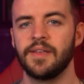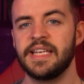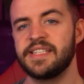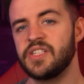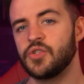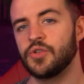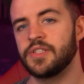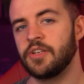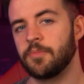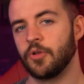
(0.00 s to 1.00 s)
This is
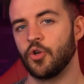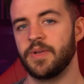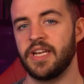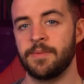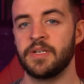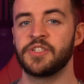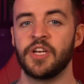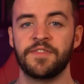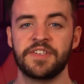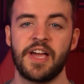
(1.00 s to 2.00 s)
just a deployment image
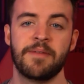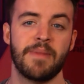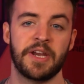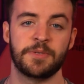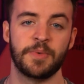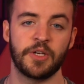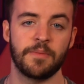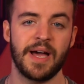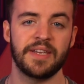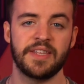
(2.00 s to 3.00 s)
service and management
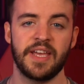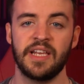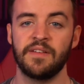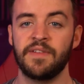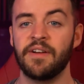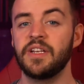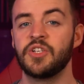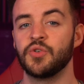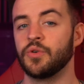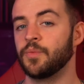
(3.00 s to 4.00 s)
command that, in very
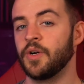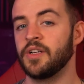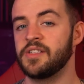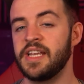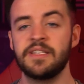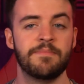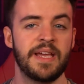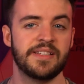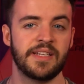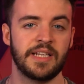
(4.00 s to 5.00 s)
short words, is
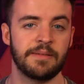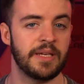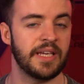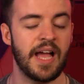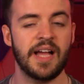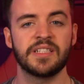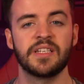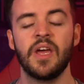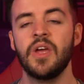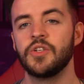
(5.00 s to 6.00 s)
basically being
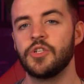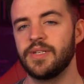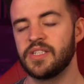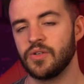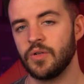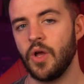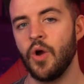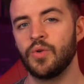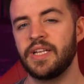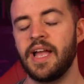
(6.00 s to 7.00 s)
asked to install
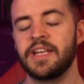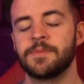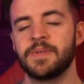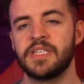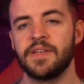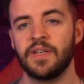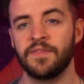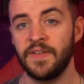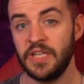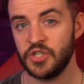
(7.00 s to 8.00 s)
only a specific
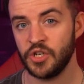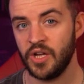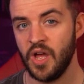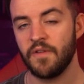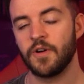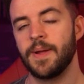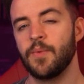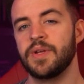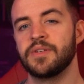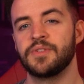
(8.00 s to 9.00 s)
feature from a
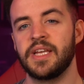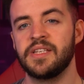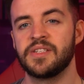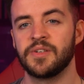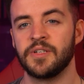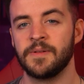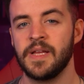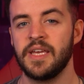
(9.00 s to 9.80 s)
Windows install.